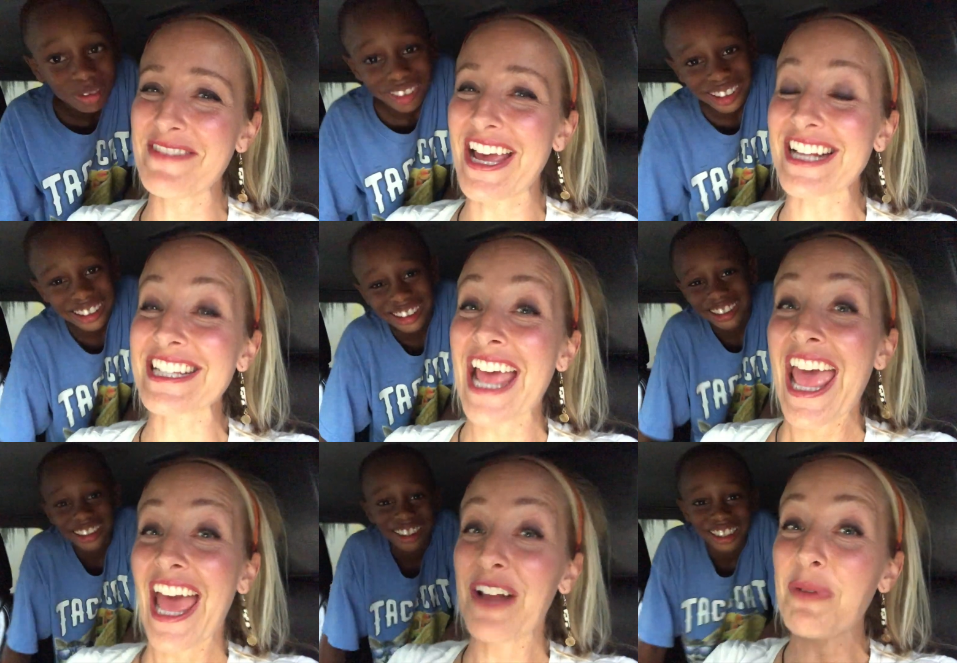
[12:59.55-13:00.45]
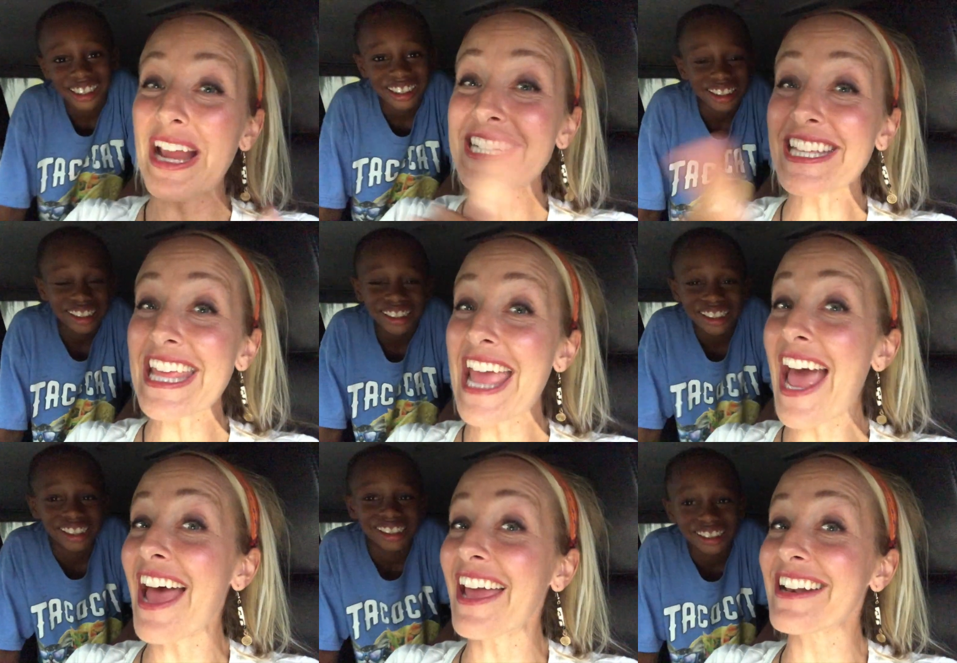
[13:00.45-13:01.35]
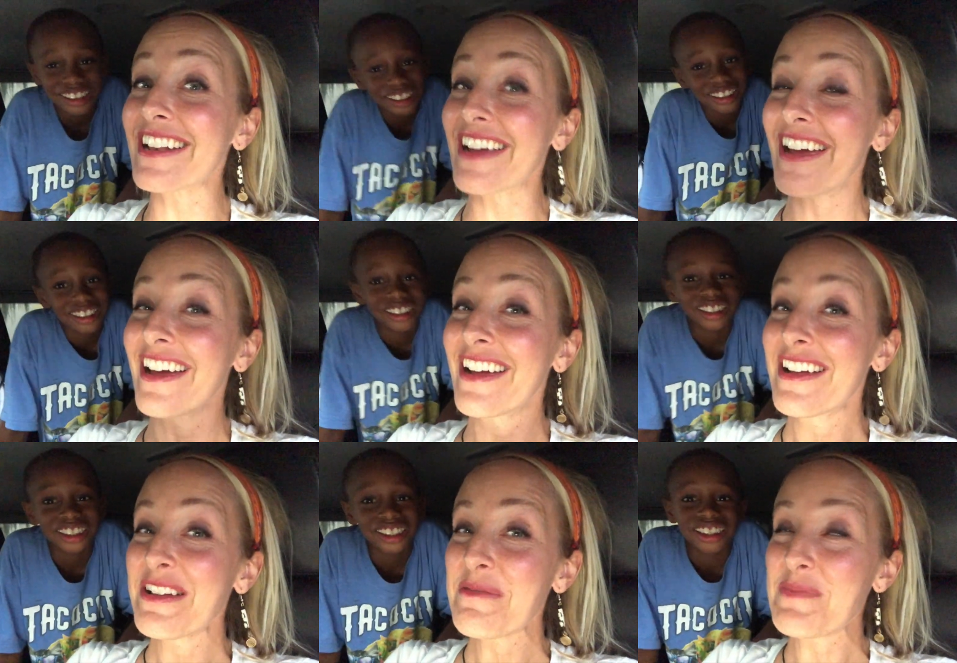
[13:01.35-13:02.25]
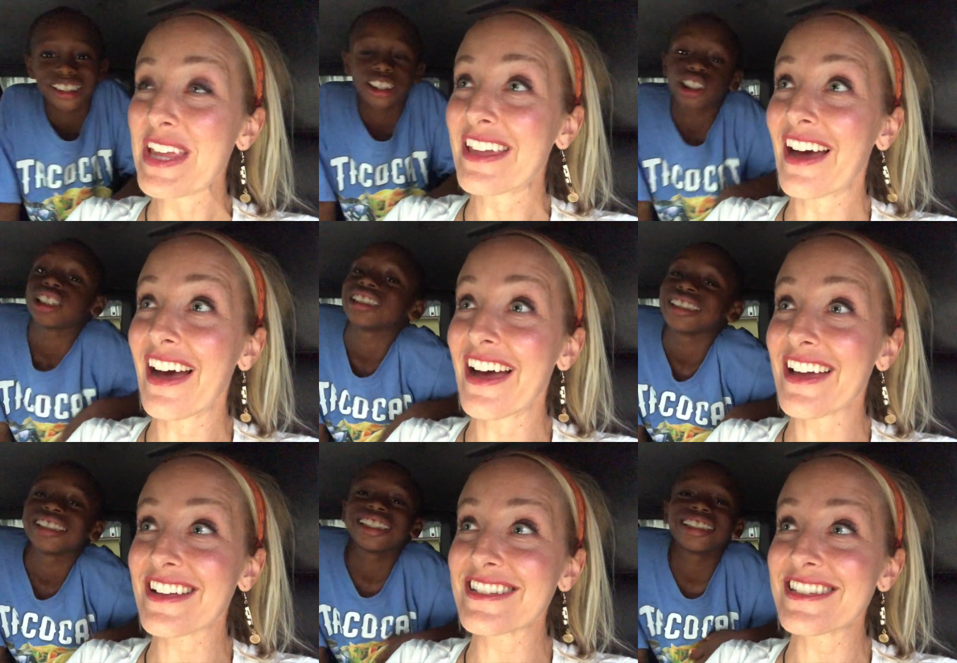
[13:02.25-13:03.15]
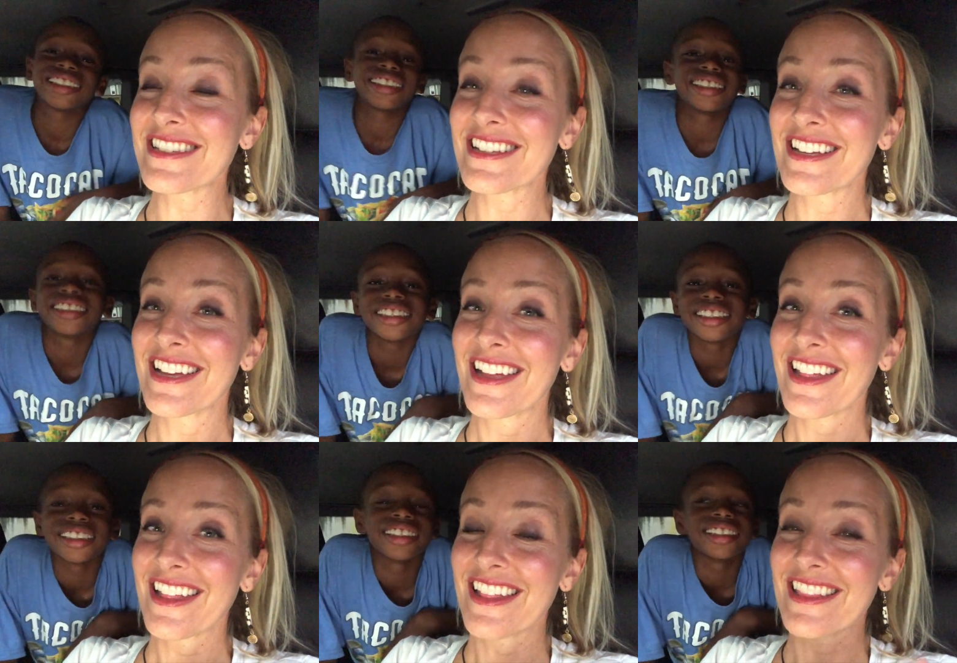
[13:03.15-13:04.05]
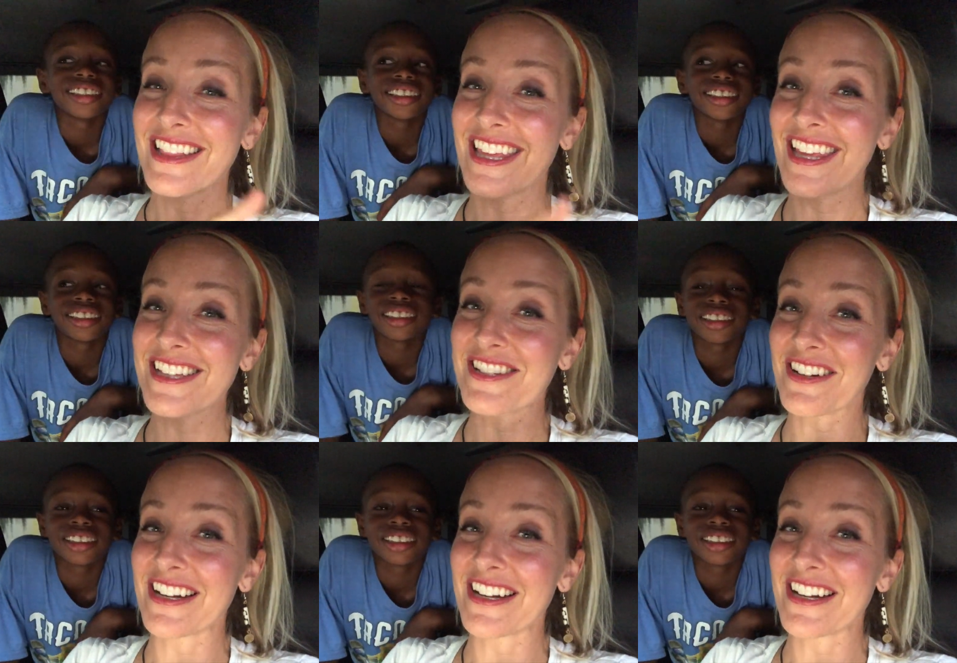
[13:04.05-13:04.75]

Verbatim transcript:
Speaker 1: next. And wait to the end because the kids are